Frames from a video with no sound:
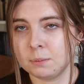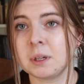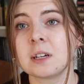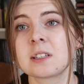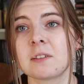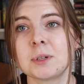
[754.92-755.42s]

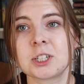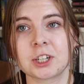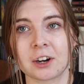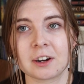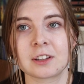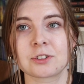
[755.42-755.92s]
because I've been
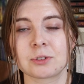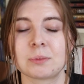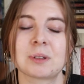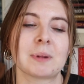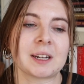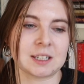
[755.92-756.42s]
sharing this room
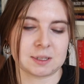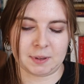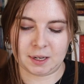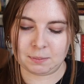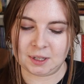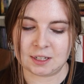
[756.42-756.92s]
with my
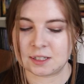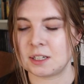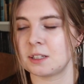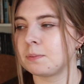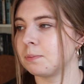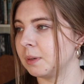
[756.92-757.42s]
husband because
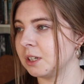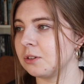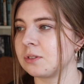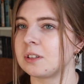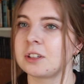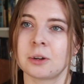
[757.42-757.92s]
he's been
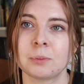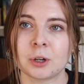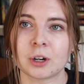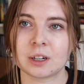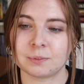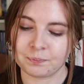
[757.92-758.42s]
using the
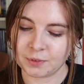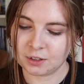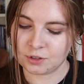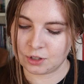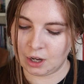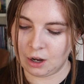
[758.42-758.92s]
computer.
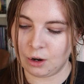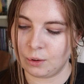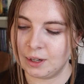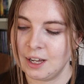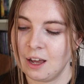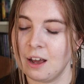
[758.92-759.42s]

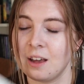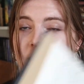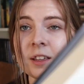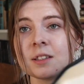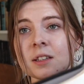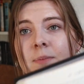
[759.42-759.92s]
So
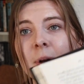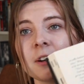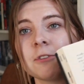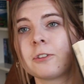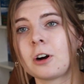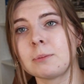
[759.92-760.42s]
this is
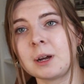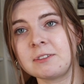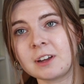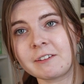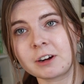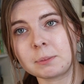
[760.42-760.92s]
by far my
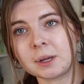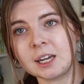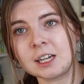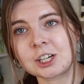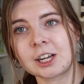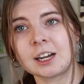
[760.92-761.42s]
favorite
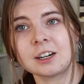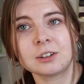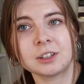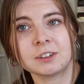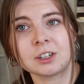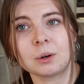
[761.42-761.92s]
page, and I
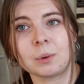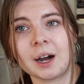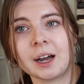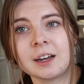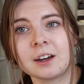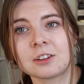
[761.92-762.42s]
don't even know
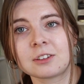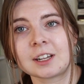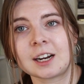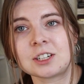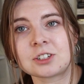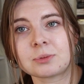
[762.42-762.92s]
why, other
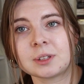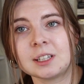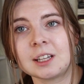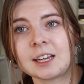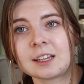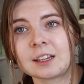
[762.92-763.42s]
than I just
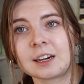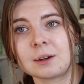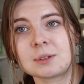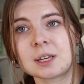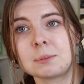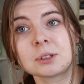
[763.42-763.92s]
really like that
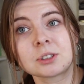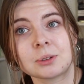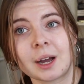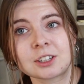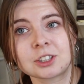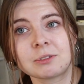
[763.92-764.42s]
I was able
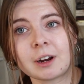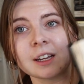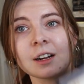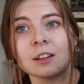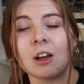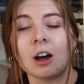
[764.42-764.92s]
to actually
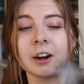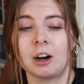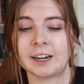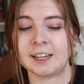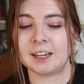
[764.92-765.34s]
write a lot on